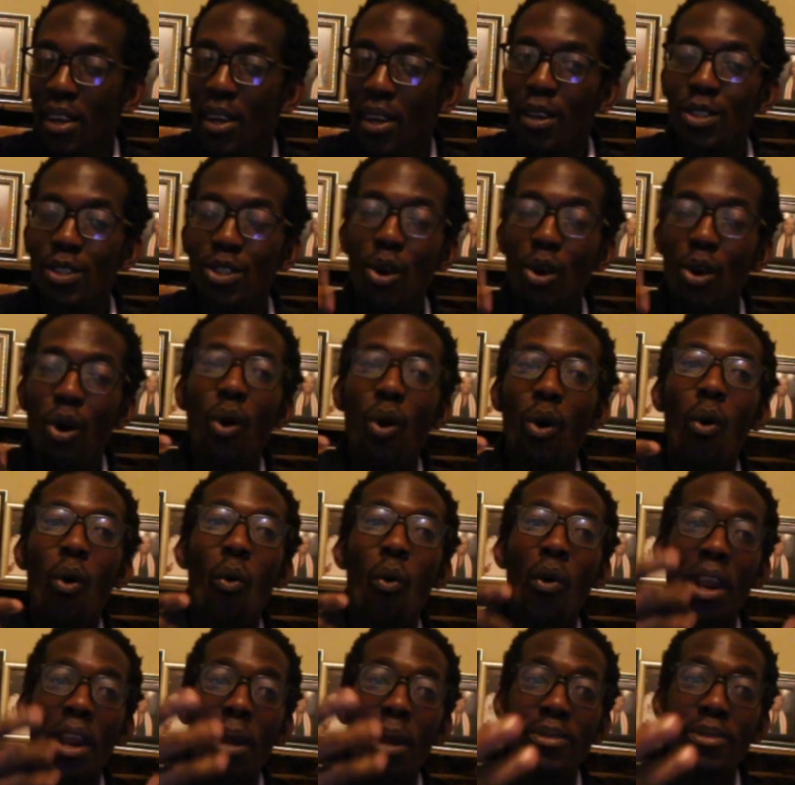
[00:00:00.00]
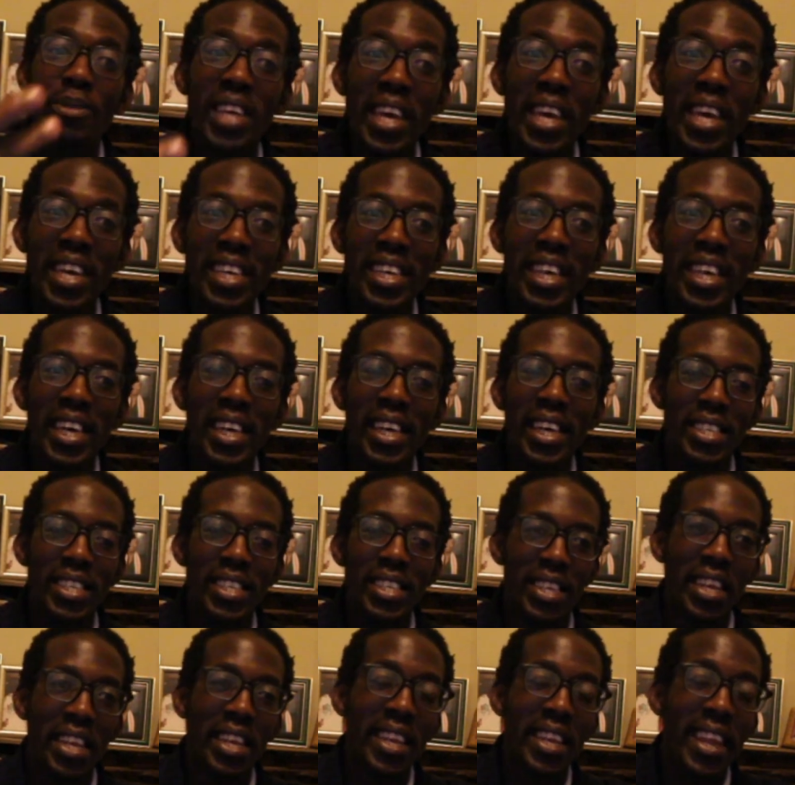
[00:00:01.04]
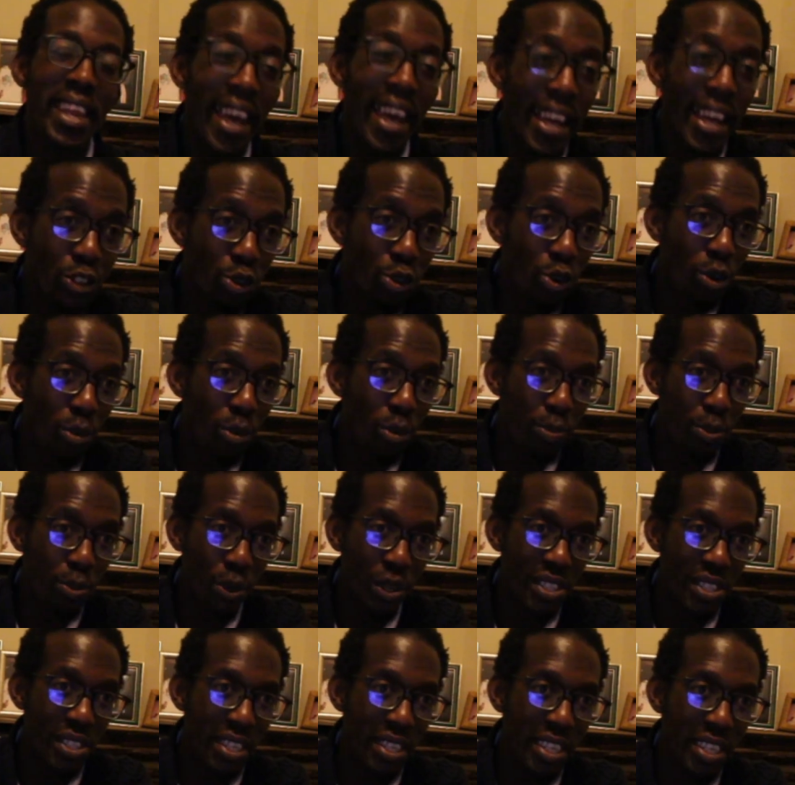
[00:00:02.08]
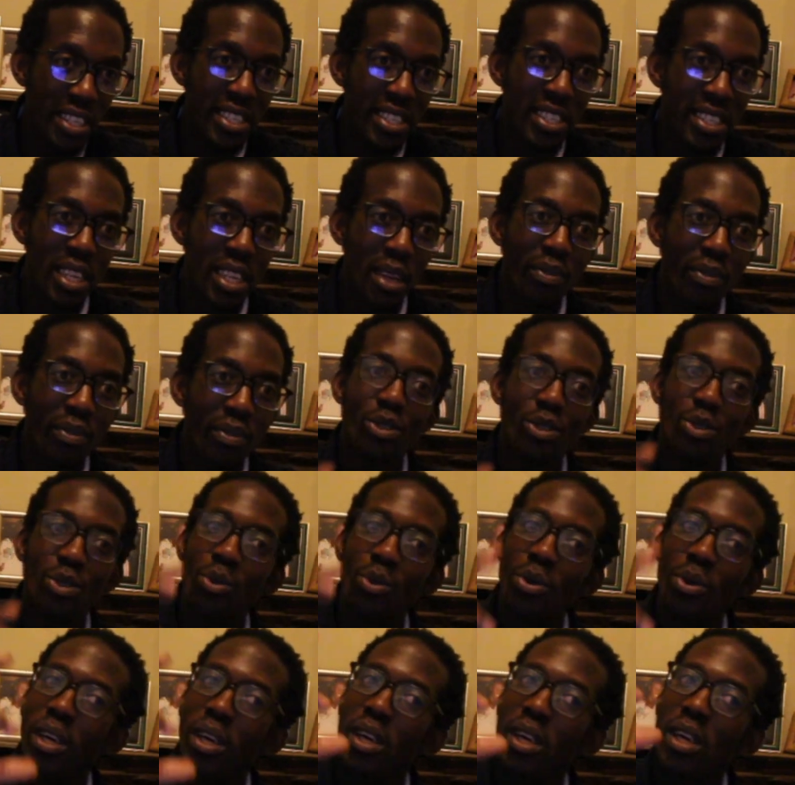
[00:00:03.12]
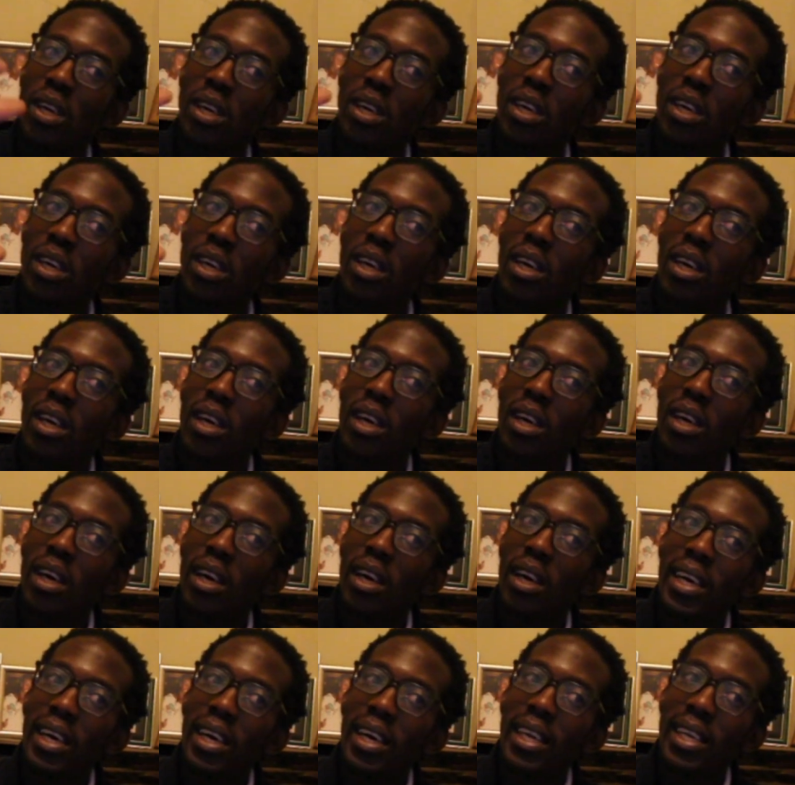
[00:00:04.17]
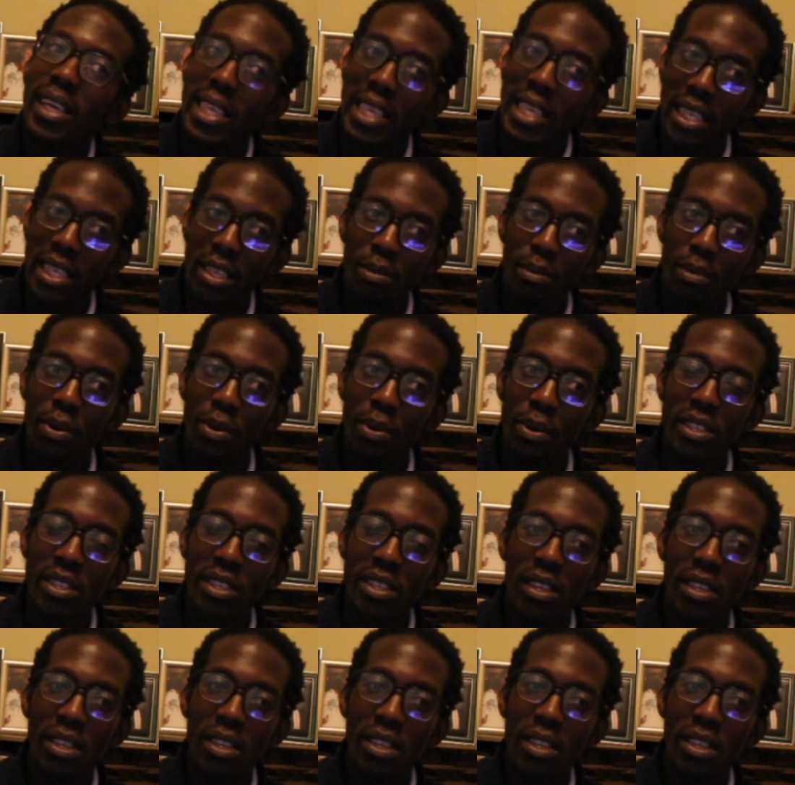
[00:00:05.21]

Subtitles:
So what I'm saying here is a natural person is different to a legal person.